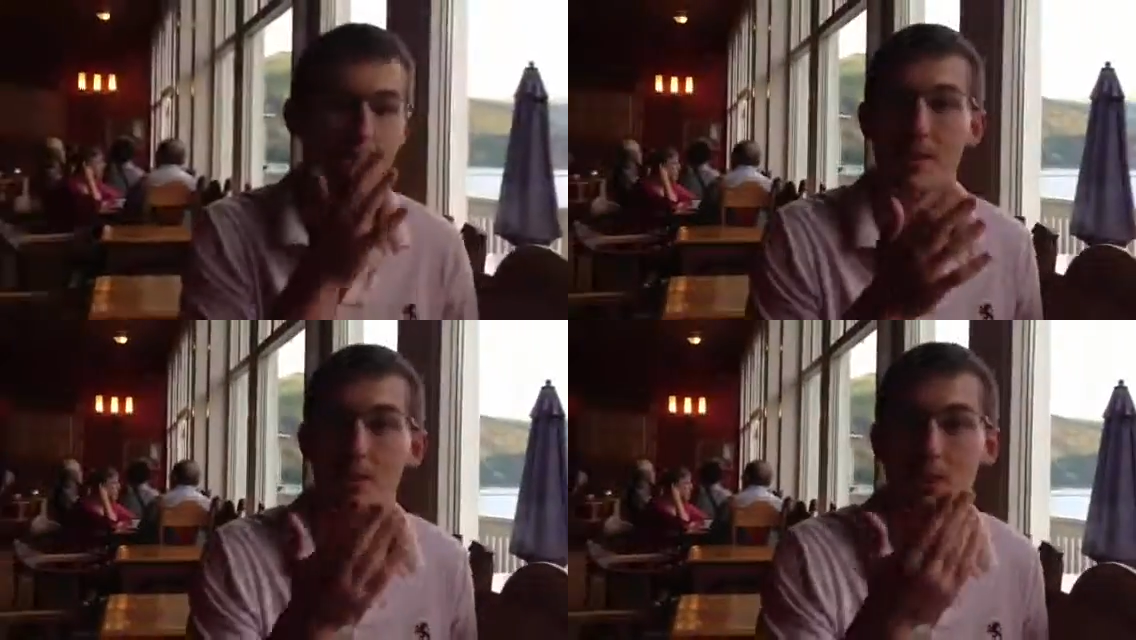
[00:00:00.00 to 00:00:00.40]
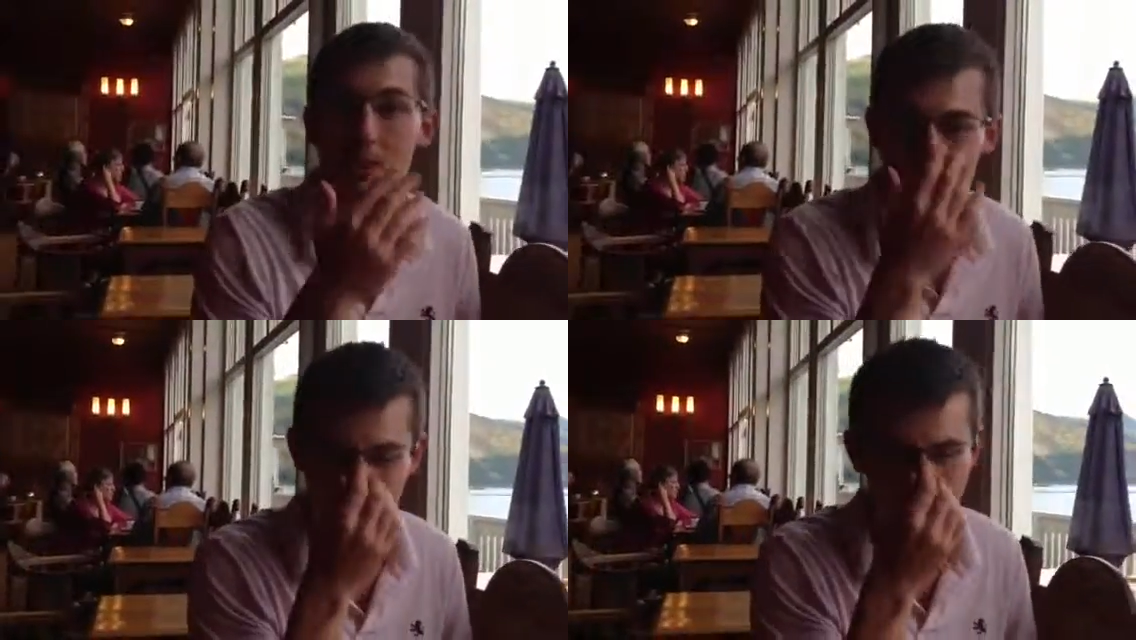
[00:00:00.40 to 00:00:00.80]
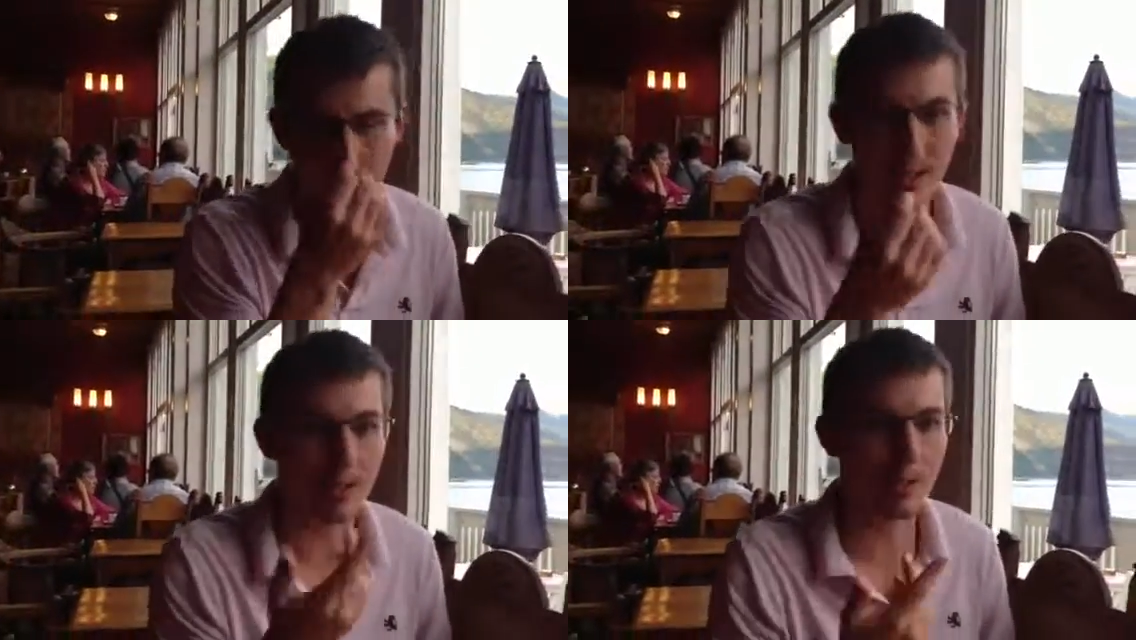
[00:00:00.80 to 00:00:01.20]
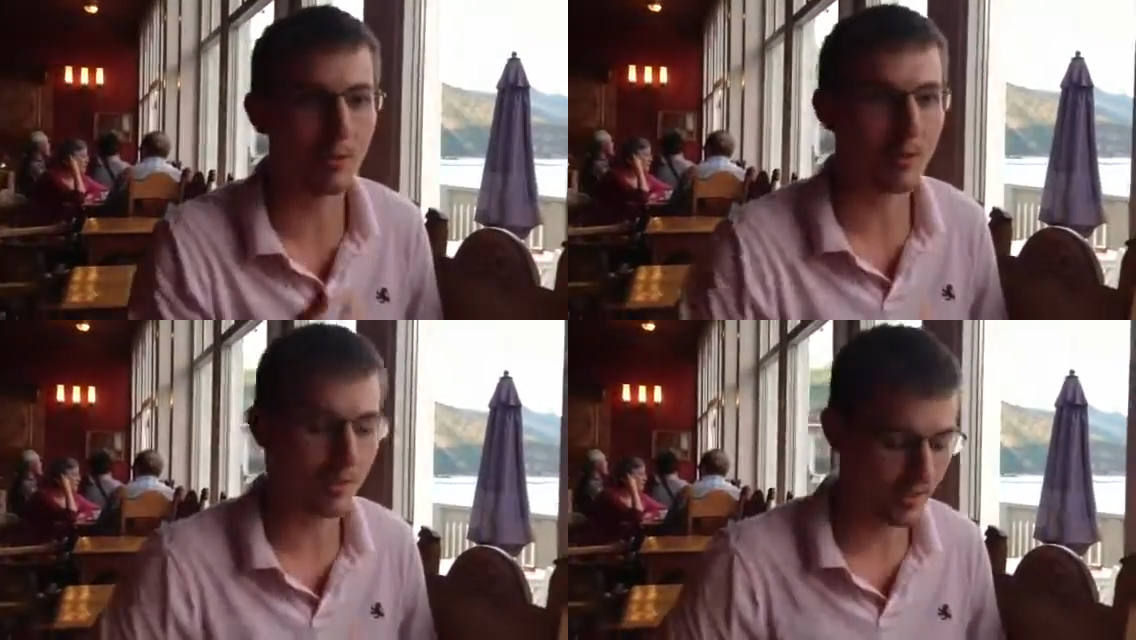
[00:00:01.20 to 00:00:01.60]
of the ocean. That was a very good
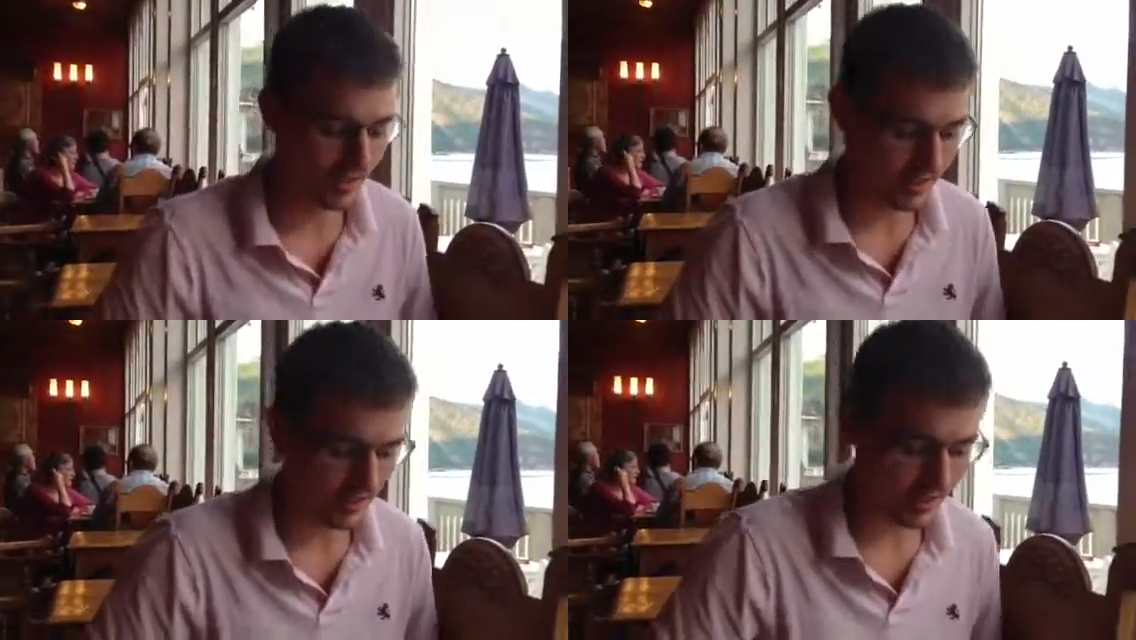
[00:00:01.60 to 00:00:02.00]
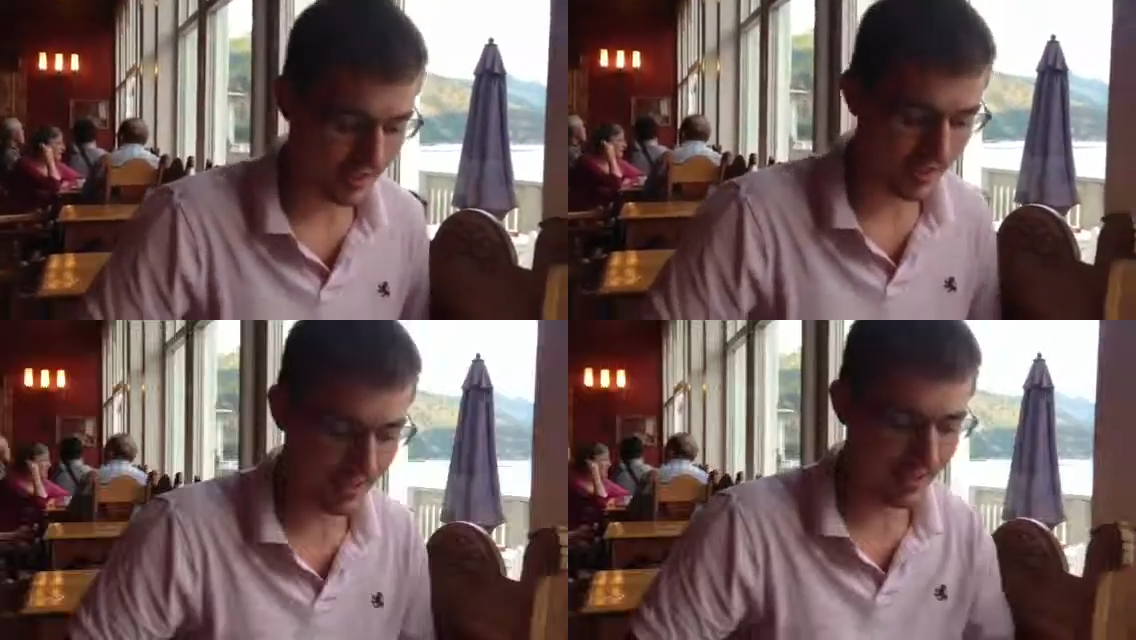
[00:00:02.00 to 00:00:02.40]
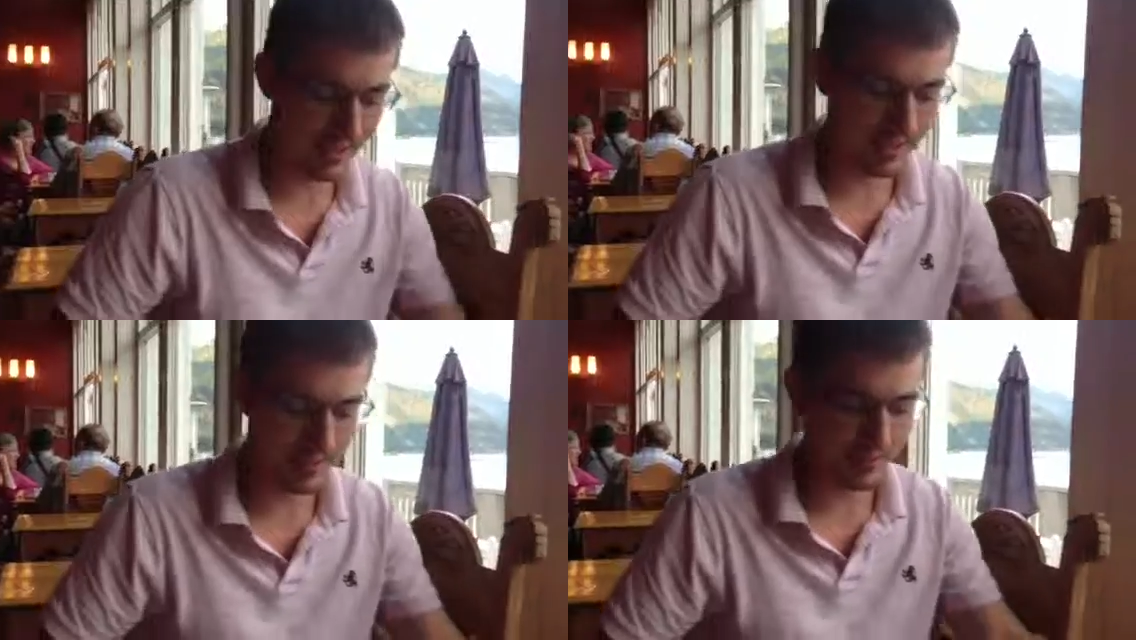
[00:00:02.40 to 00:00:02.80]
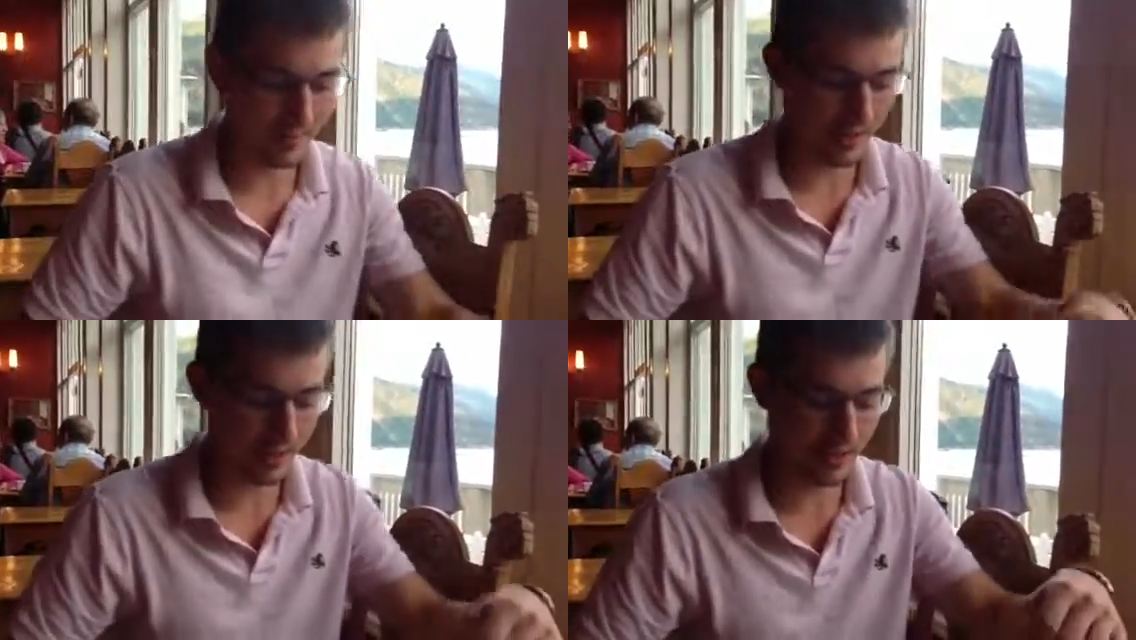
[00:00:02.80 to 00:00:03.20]
one. Any fruits in
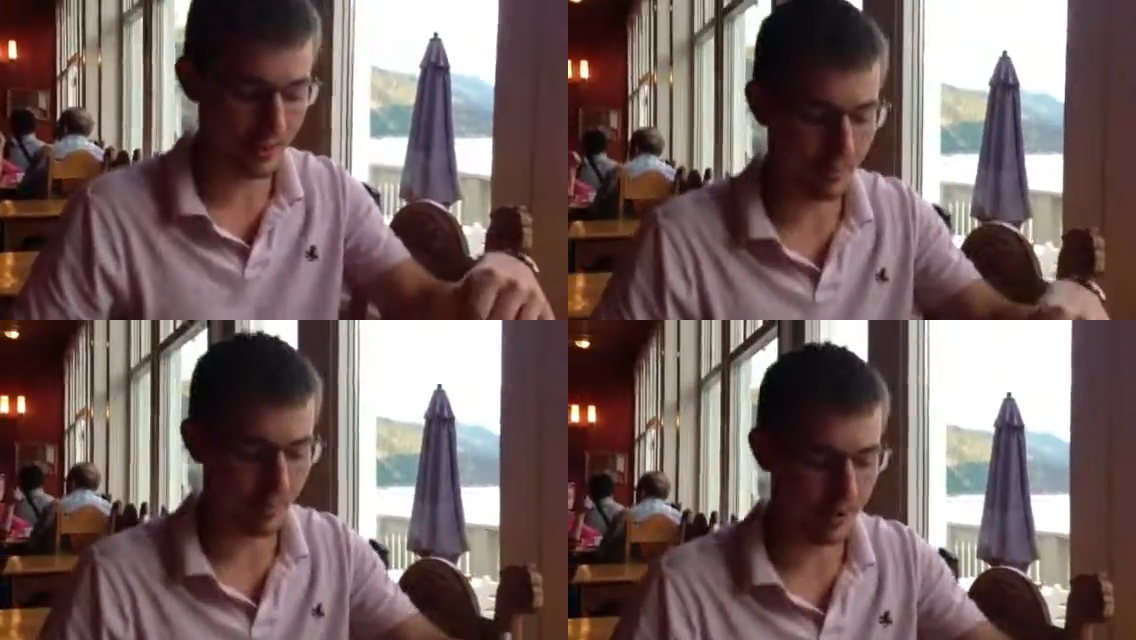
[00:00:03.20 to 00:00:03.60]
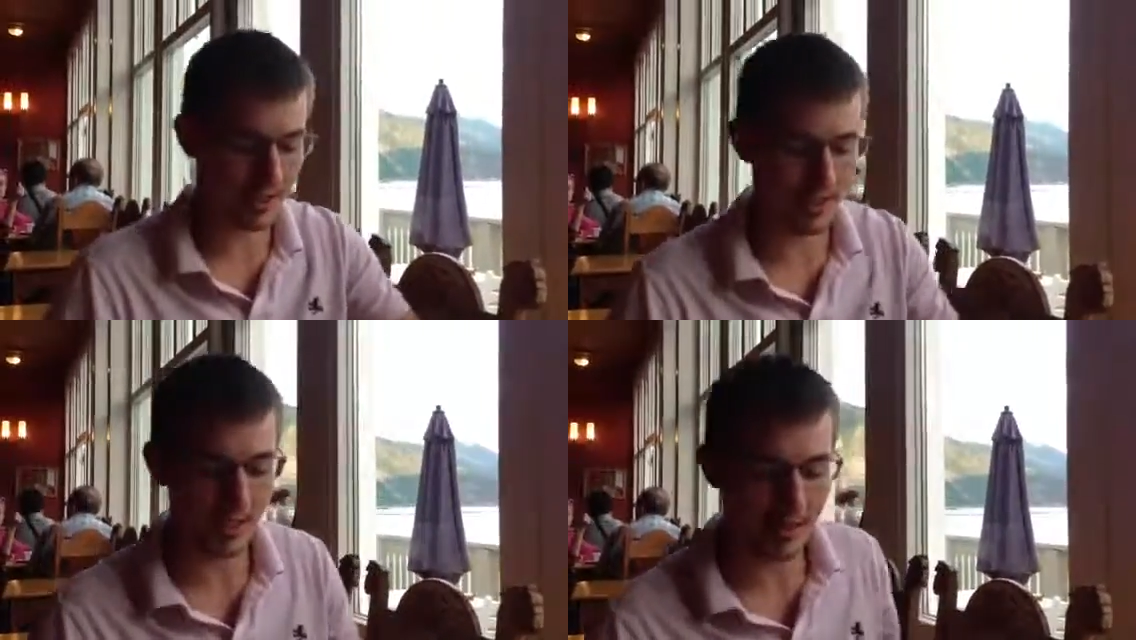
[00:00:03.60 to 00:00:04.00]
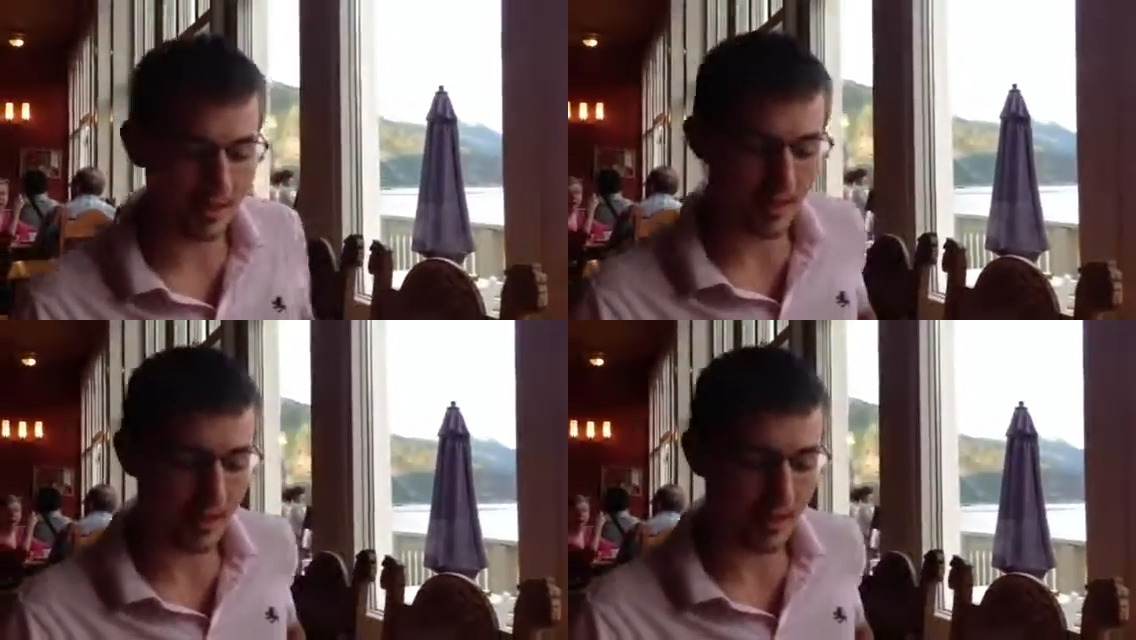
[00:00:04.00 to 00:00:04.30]
particular that stood out to you? Tea.